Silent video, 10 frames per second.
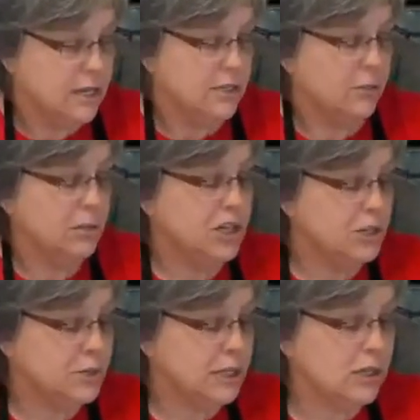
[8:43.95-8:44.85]
So I'm going to
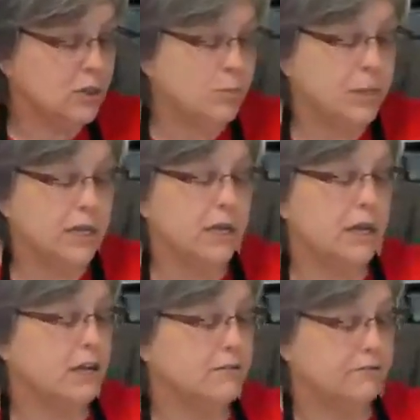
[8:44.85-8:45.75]
use a little bit
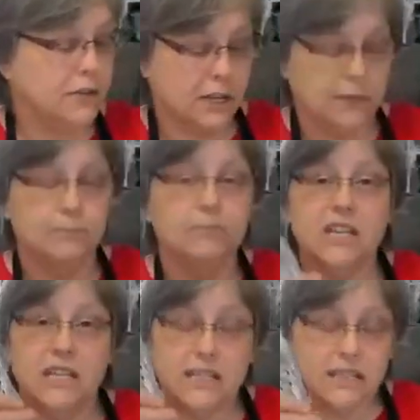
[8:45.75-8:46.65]
of
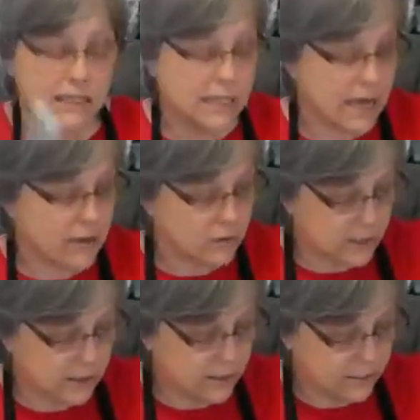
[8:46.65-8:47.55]

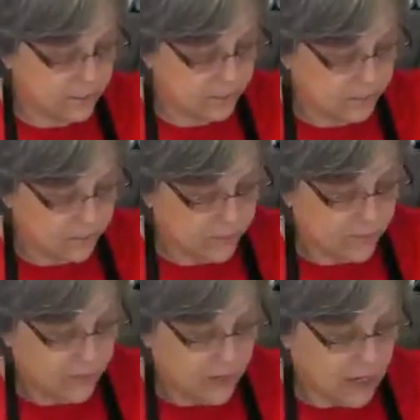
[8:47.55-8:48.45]
E6000.
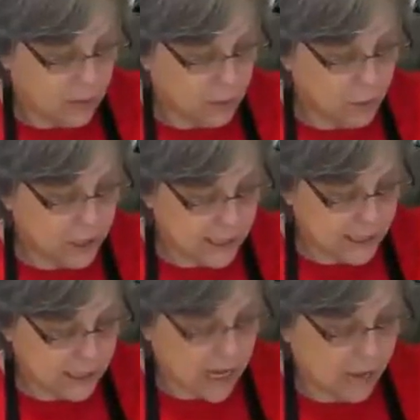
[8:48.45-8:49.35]
I'm going to put it at
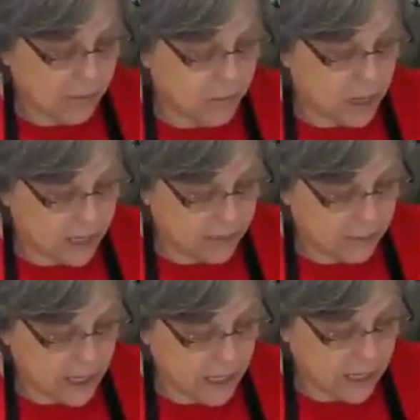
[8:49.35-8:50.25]
the top,
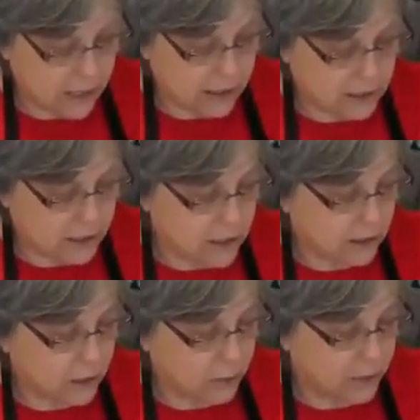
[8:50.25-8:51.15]
bottom, and a
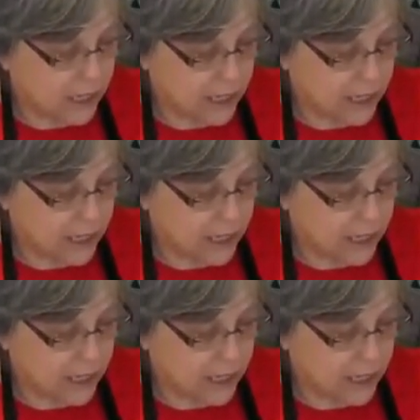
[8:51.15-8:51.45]
little bit.